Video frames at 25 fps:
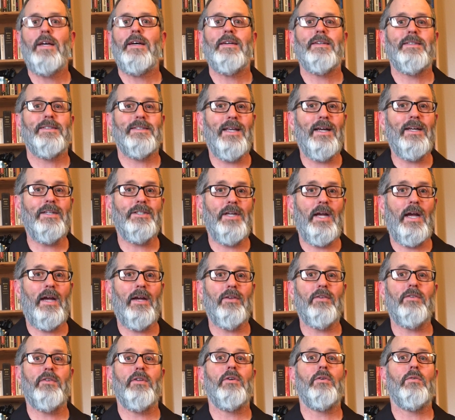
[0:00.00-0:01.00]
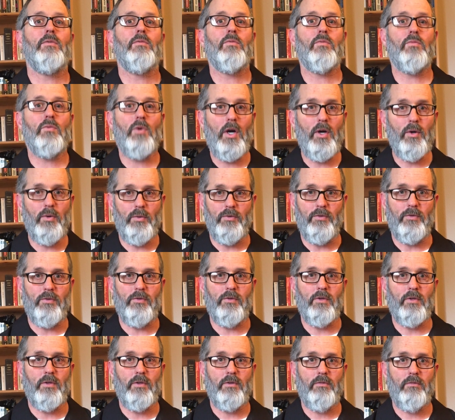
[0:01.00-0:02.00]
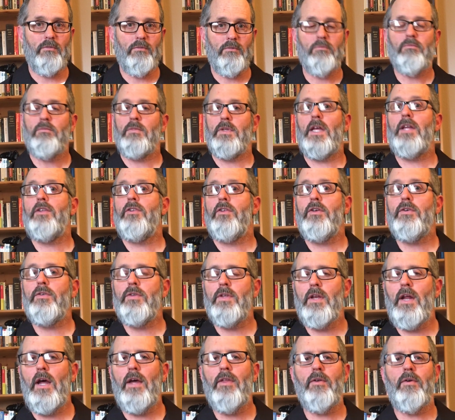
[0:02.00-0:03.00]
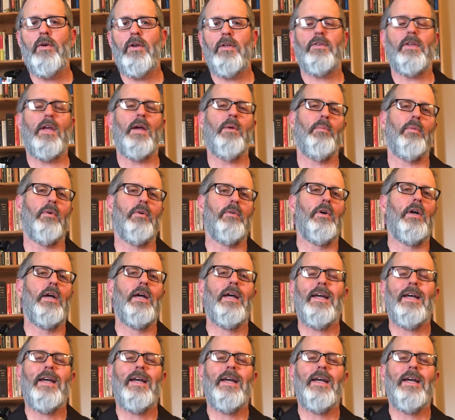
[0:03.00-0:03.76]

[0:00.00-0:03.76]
such as roads. Let's use another example.